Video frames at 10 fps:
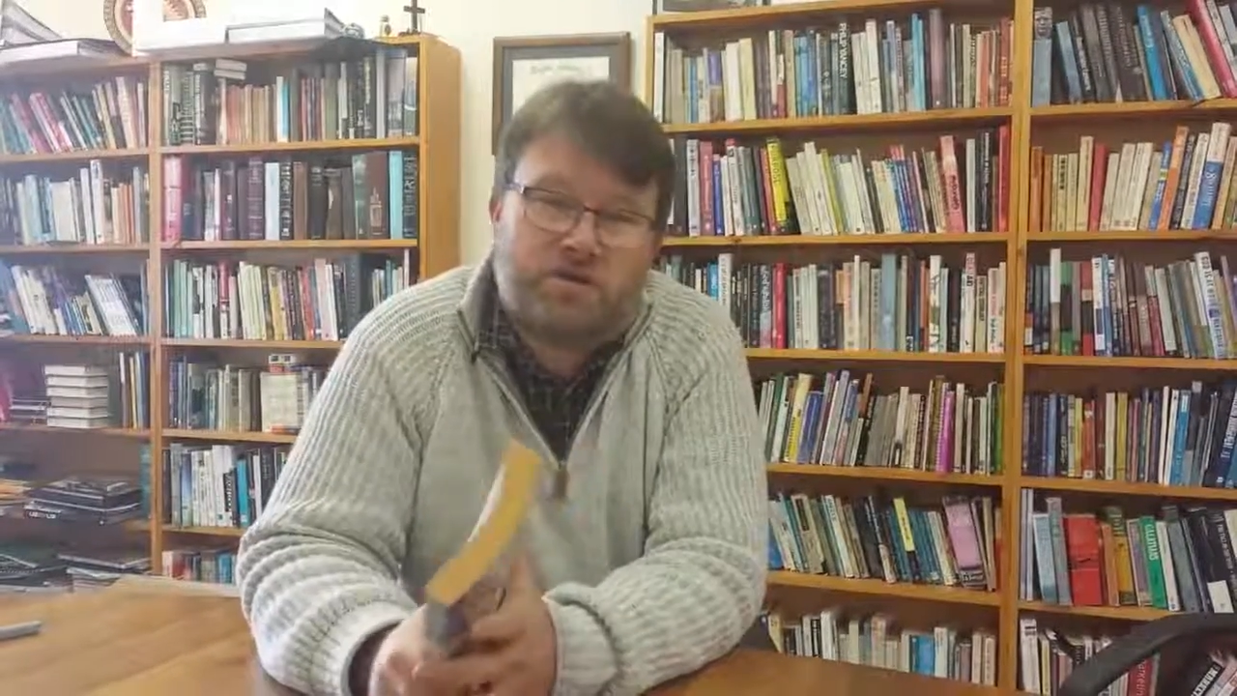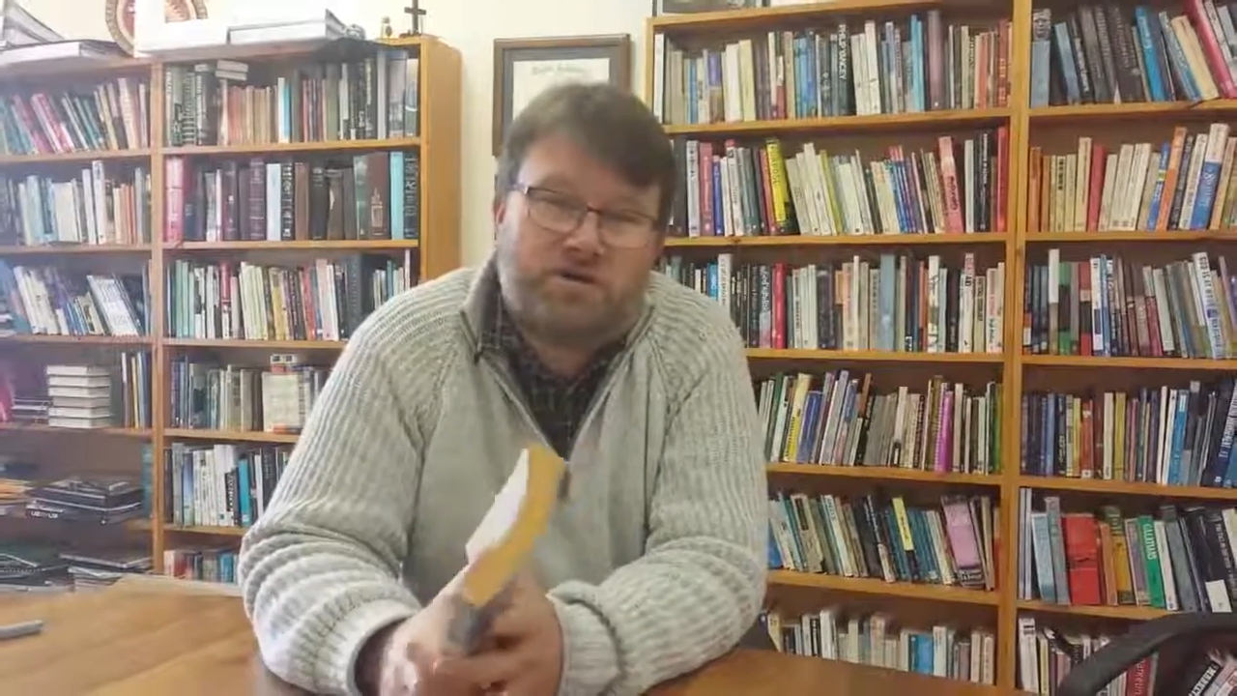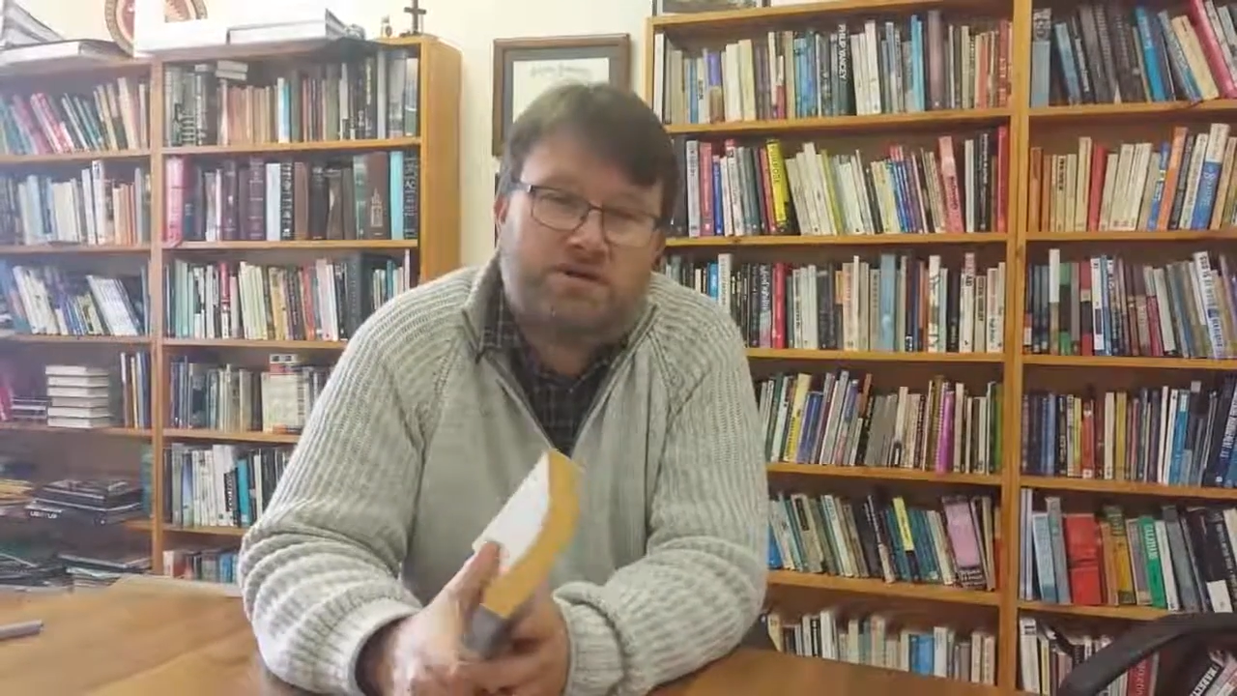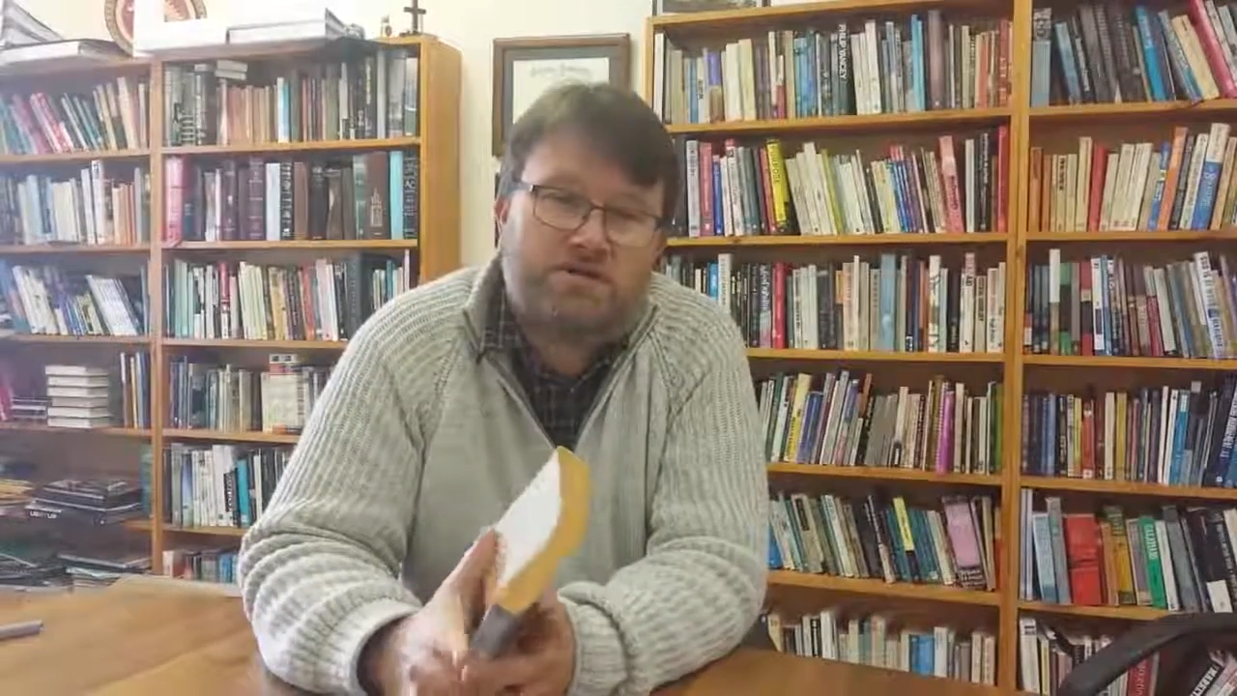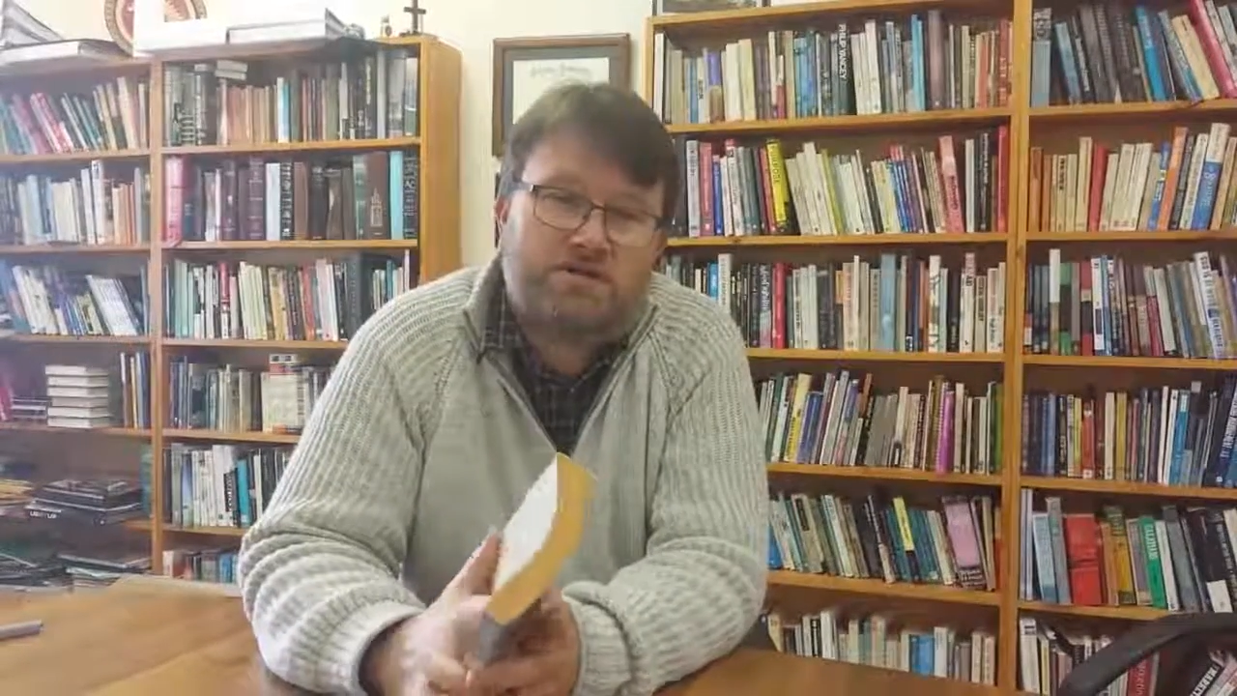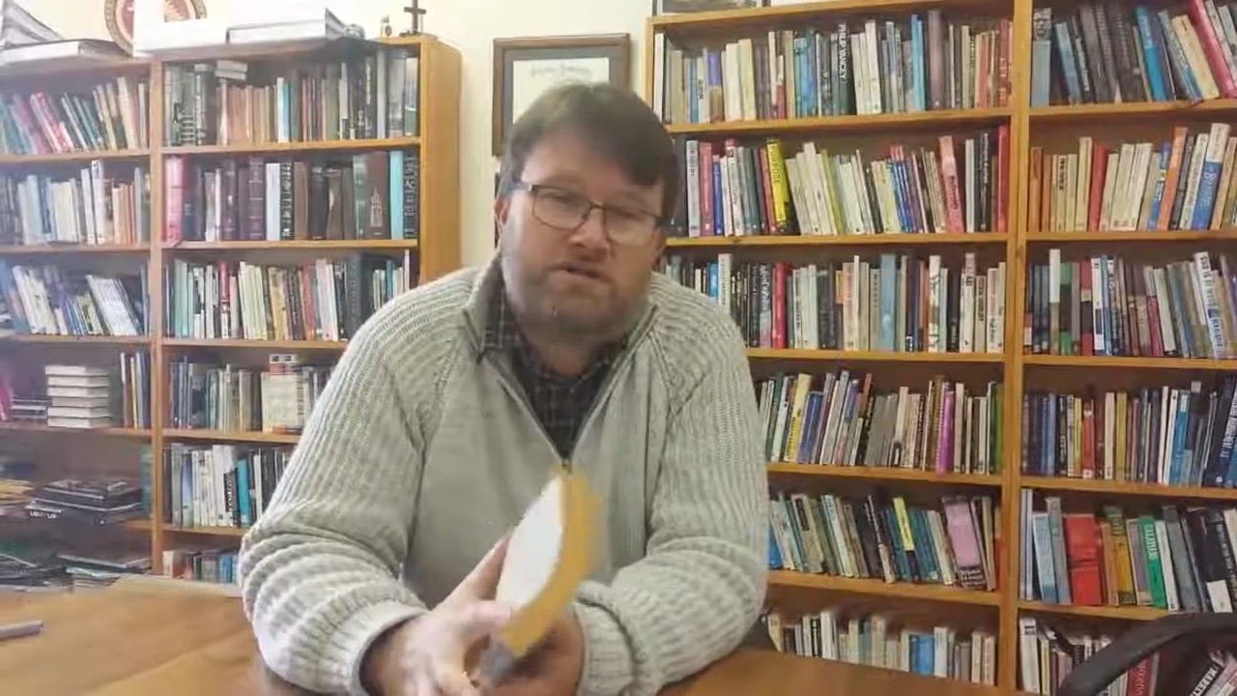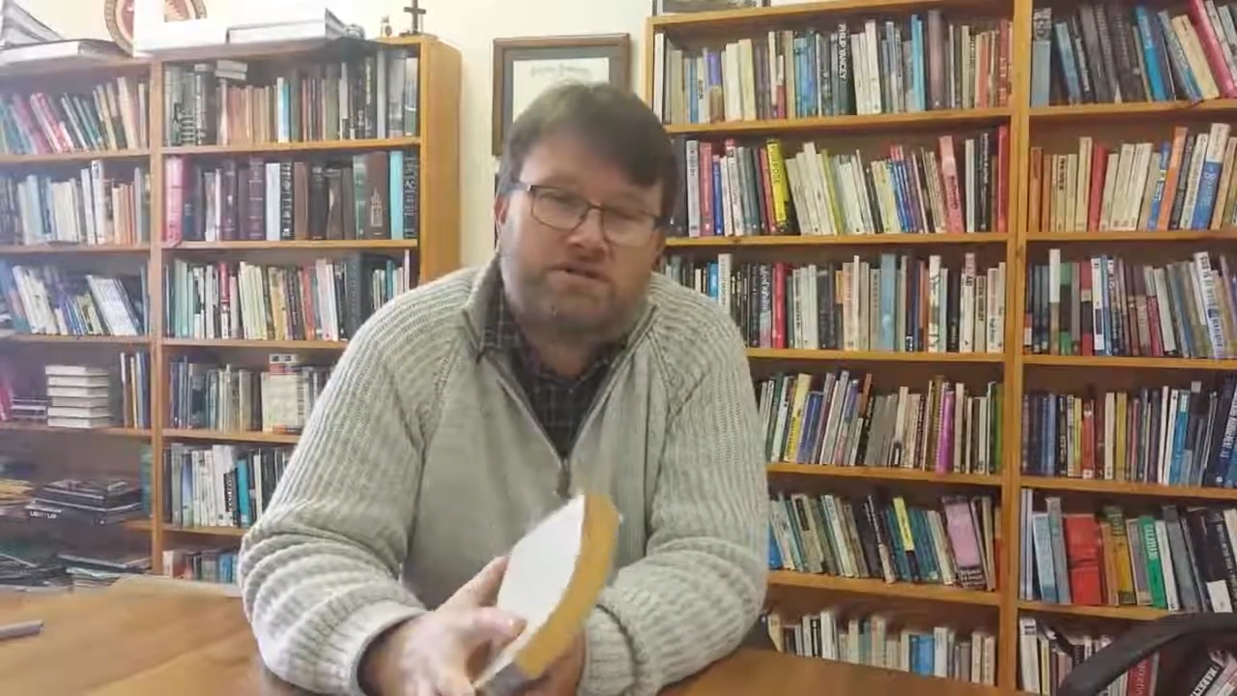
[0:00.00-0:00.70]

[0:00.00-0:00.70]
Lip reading: world